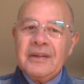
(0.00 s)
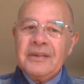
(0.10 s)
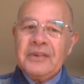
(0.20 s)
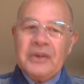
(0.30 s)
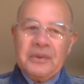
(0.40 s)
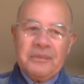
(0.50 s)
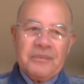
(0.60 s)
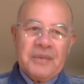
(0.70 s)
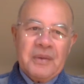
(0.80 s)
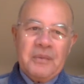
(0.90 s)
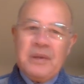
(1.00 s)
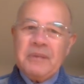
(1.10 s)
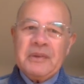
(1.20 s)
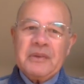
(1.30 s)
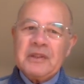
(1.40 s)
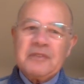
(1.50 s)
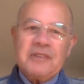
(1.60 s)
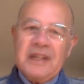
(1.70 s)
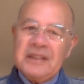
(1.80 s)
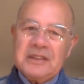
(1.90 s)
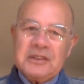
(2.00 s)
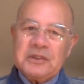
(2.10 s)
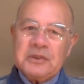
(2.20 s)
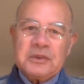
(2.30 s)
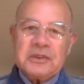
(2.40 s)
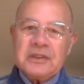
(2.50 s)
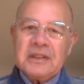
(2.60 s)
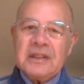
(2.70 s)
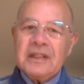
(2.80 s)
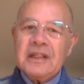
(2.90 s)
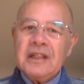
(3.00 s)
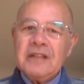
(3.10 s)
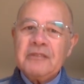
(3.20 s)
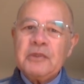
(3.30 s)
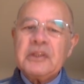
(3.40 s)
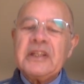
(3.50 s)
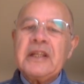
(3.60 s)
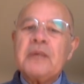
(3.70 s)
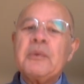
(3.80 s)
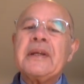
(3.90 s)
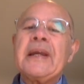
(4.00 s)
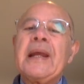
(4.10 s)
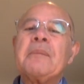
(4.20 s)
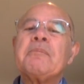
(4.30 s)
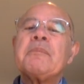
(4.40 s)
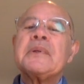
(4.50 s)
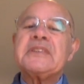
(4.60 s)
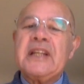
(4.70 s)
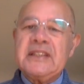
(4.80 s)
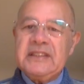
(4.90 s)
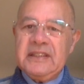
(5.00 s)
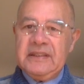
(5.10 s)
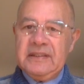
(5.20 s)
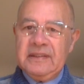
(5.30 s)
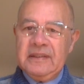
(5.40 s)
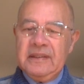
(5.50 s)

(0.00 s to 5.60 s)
No, we will not find the truth if we think we can possess it,